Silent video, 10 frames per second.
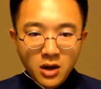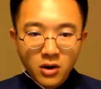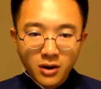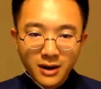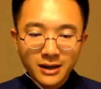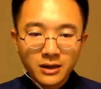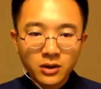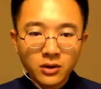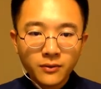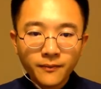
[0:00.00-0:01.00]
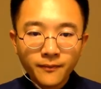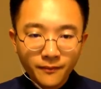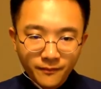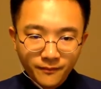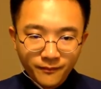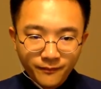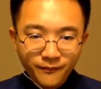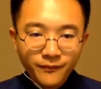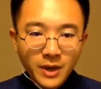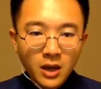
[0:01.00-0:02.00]
are identical?
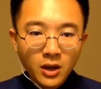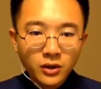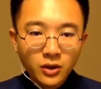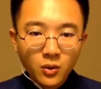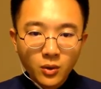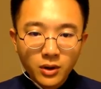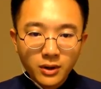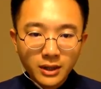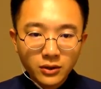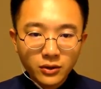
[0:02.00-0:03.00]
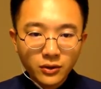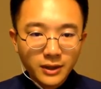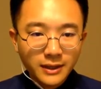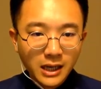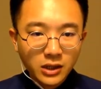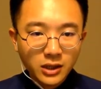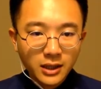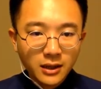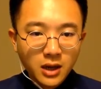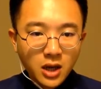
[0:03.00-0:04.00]
So we don't need to do this actually.
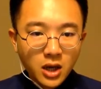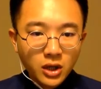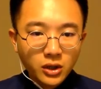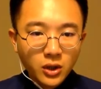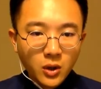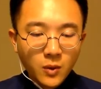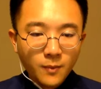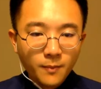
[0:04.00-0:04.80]
So